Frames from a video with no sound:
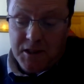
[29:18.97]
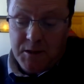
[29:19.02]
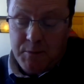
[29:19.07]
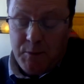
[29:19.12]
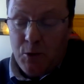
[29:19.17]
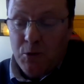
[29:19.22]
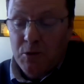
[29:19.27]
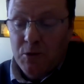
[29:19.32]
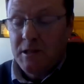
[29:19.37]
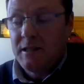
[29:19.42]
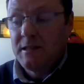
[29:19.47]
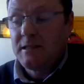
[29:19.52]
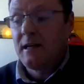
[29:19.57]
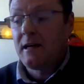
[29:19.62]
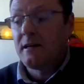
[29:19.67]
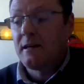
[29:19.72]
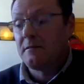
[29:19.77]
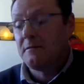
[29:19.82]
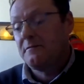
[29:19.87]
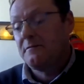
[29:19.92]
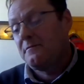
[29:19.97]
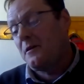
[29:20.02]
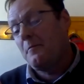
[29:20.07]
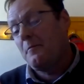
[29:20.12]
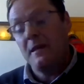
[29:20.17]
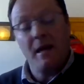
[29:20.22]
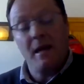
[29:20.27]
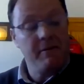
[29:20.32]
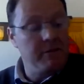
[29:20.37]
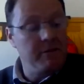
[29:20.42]
I suppose, is that
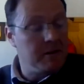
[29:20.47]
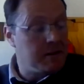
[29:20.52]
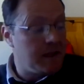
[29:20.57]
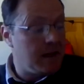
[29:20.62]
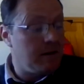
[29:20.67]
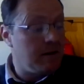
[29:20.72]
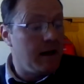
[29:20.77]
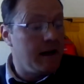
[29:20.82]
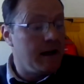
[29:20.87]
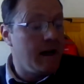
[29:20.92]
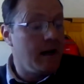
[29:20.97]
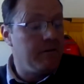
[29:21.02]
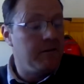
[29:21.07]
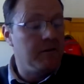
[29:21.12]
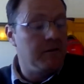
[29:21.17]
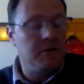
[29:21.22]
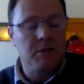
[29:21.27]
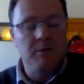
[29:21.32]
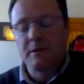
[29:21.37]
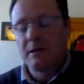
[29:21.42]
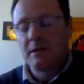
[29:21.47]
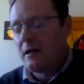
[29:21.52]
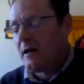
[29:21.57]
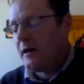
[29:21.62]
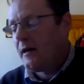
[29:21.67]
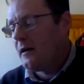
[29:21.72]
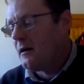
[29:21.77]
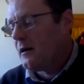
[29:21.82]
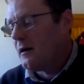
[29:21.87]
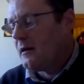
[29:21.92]
from the evidence that I have in some of the
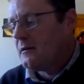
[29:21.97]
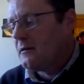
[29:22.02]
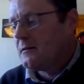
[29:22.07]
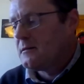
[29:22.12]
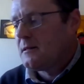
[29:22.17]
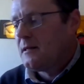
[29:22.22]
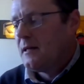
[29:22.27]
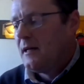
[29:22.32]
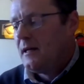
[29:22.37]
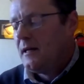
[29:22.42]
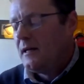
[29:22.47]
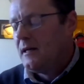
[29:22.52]
guidelines,